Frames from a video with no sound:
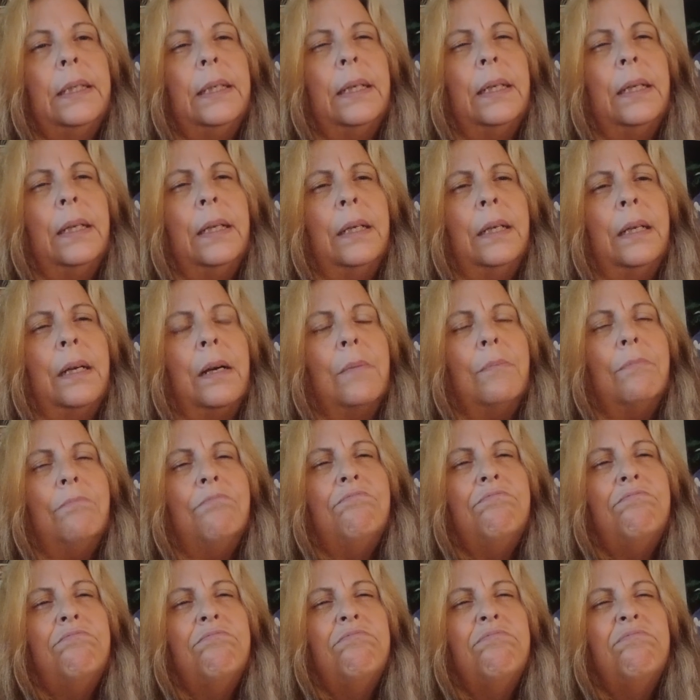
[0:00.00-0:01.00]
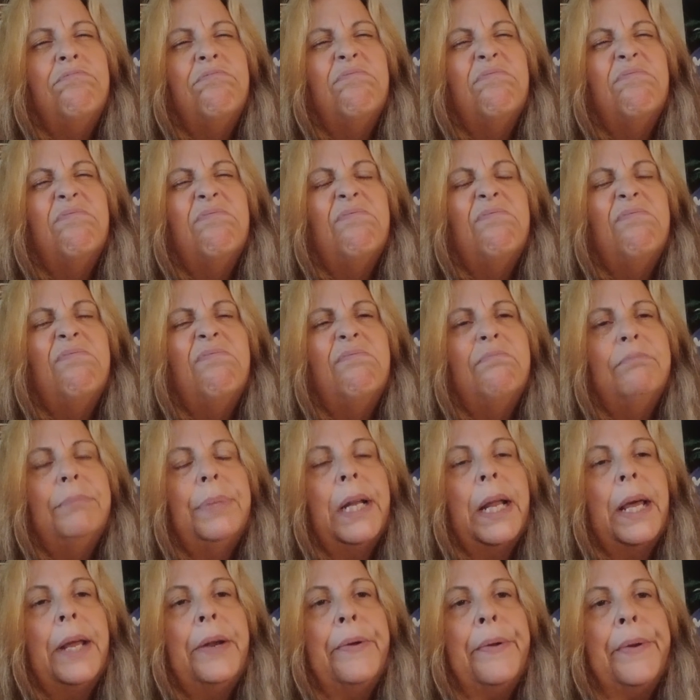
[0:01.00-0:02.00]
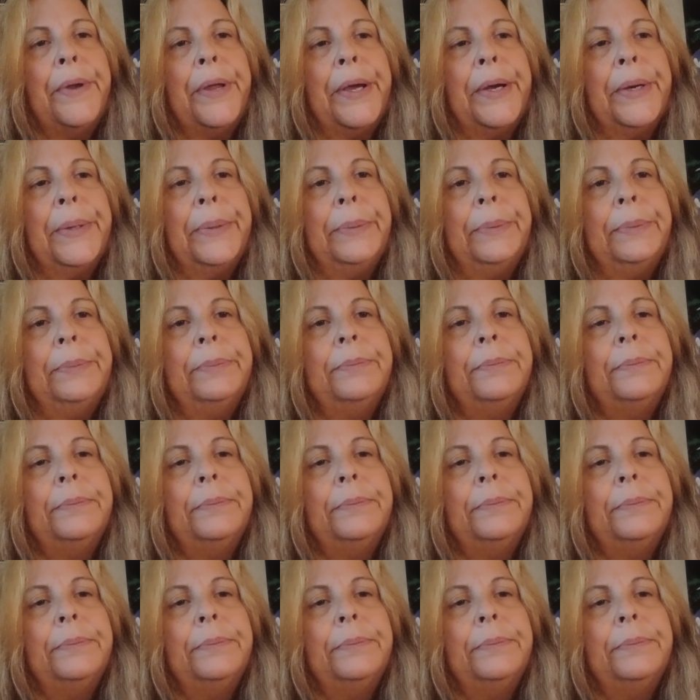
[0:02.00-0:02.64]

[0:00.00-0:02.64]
Um, but I don't know.